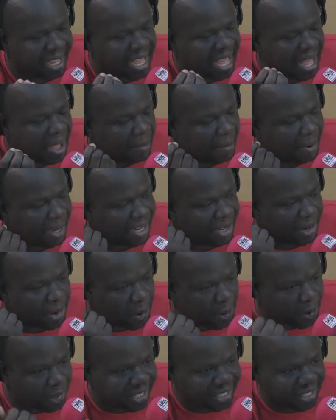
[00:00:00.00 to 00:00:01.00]
by the
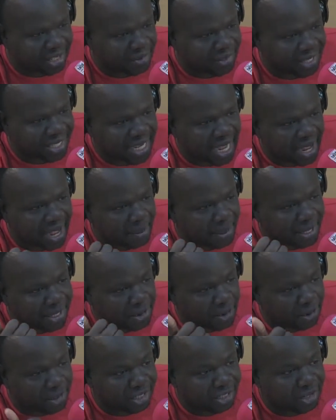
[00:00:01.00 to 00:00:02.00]
quality
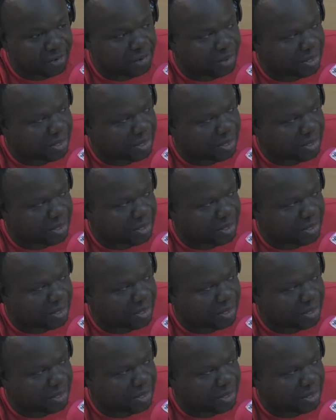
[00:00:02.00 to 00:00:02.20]
of your